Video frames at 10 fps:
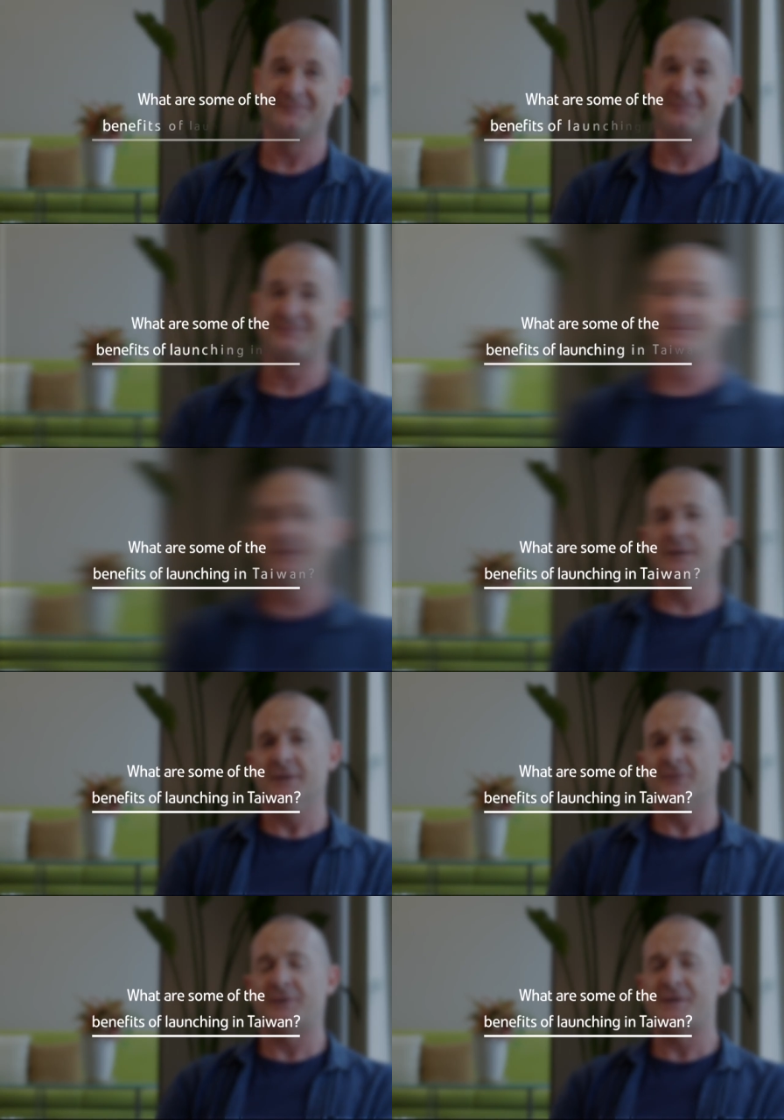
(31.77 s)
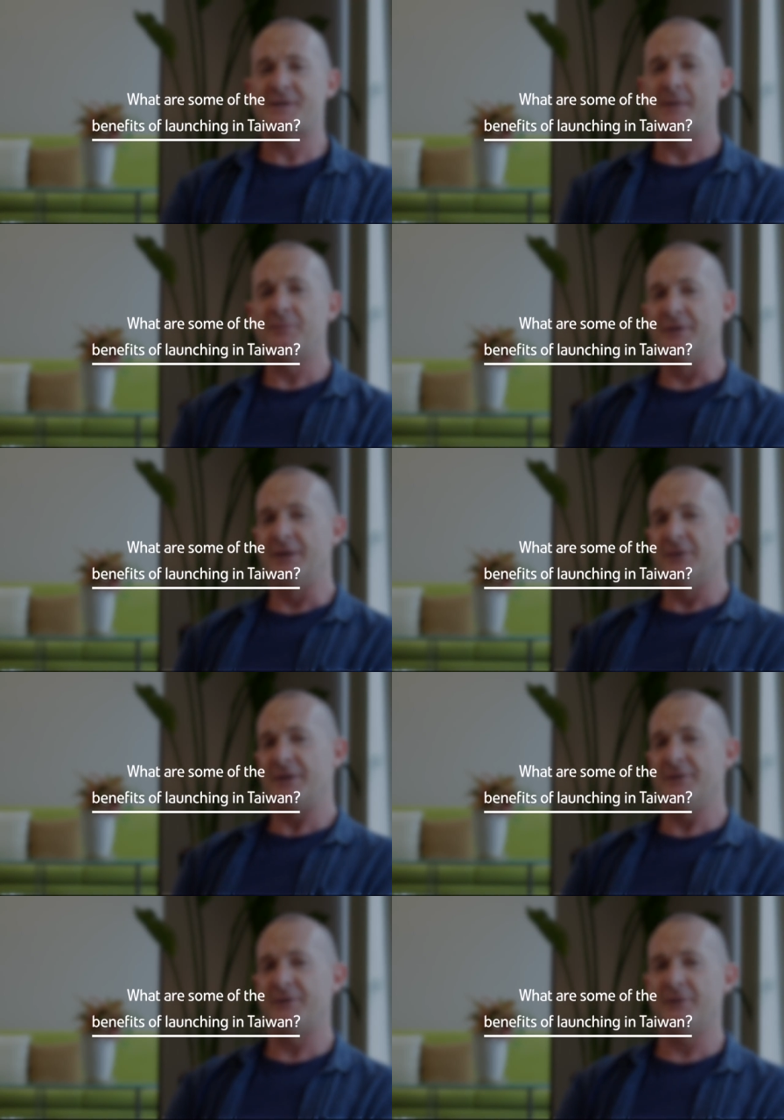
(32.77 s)
So, for example, you know,
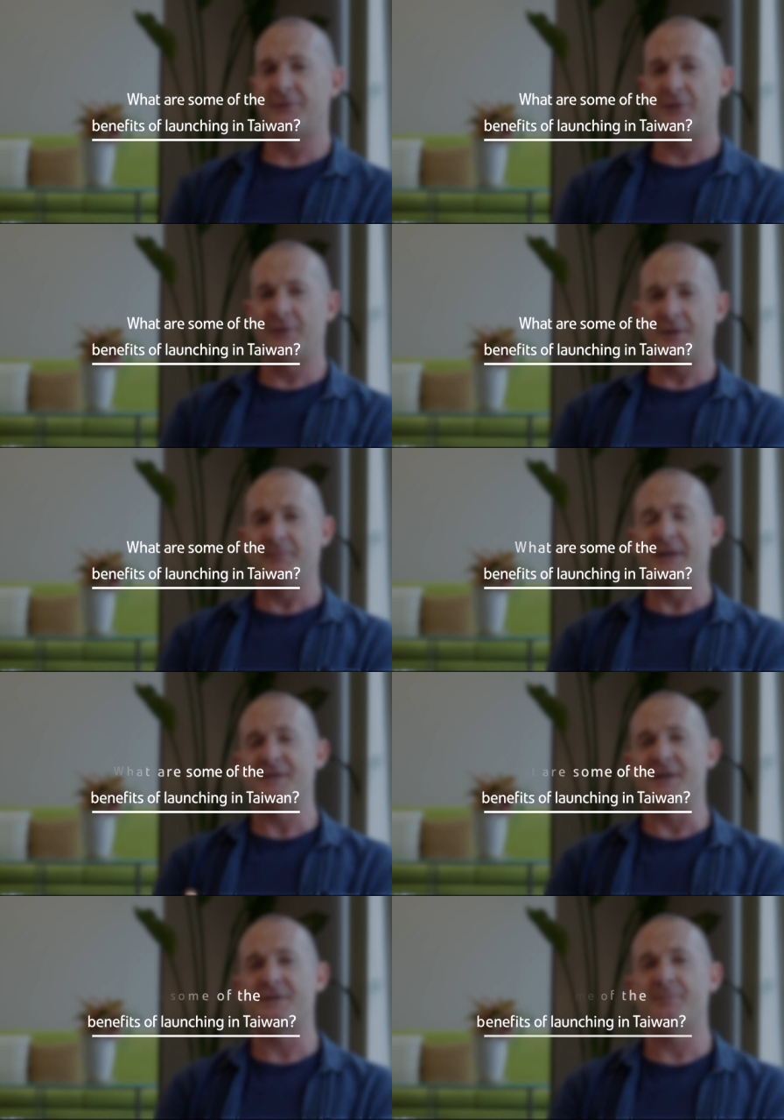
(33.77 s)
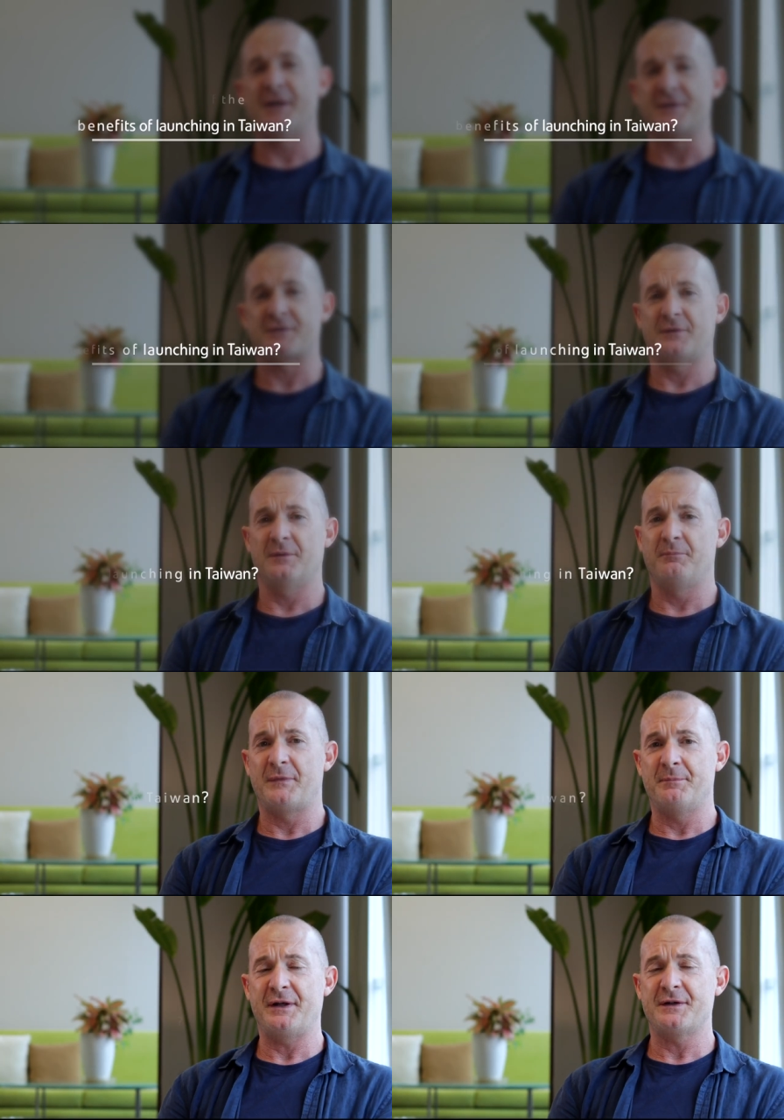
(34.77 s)
if, you, are in the medtech space, the,
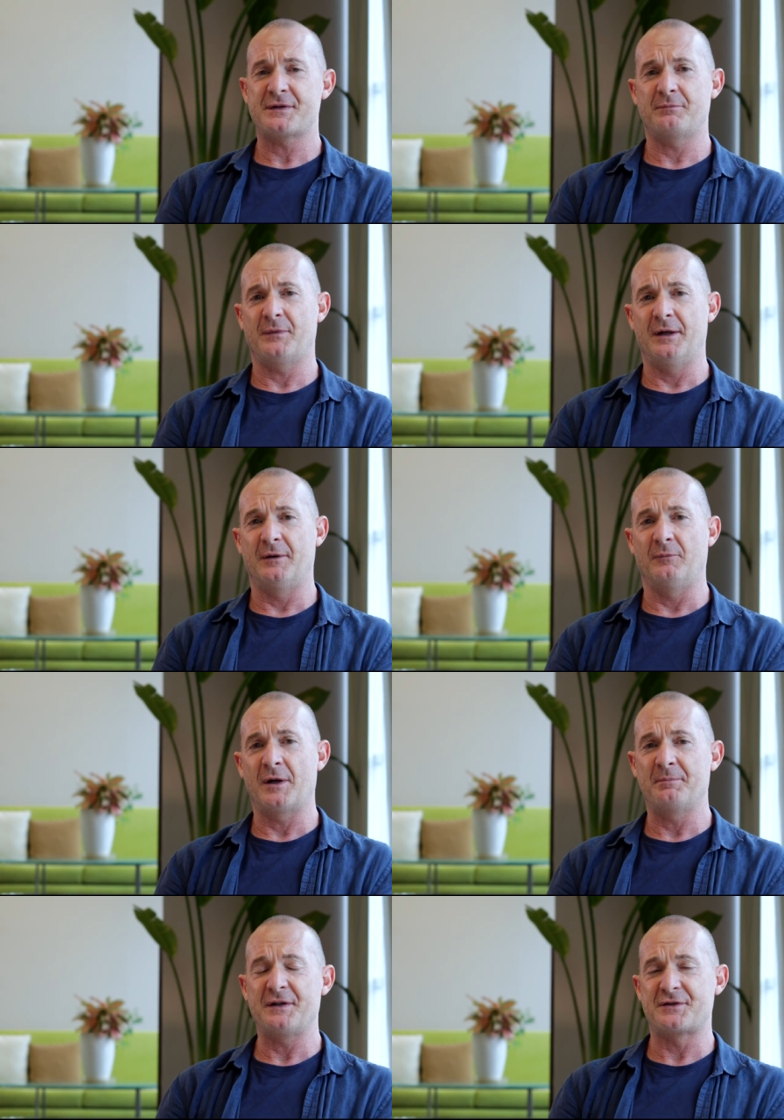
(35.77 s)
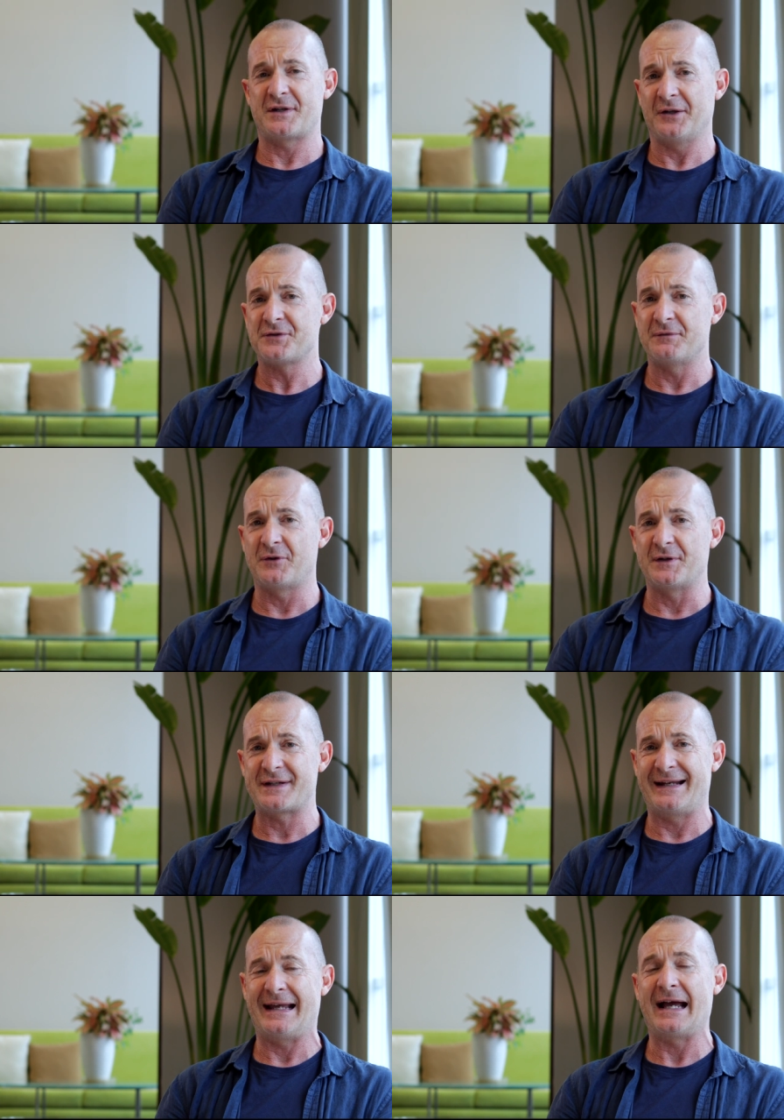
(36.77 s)
the biggest, uh, one of the biggest challenges you've got is
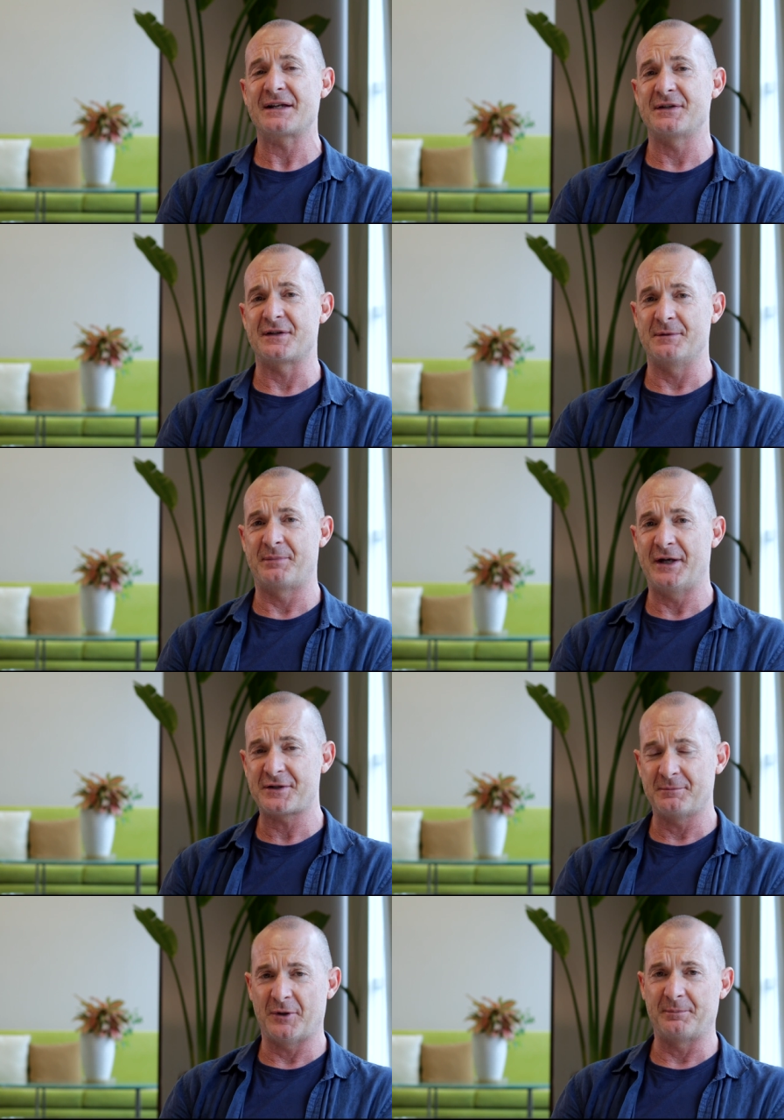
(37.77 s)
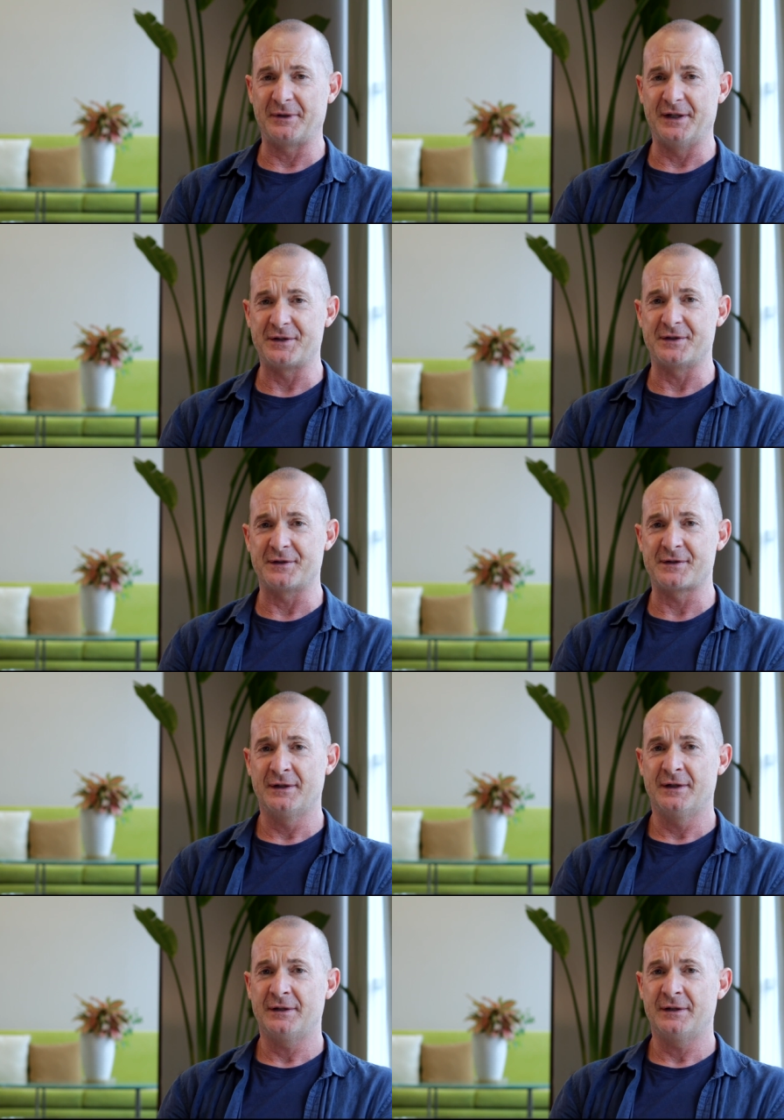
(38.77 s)
getting access to patient populations.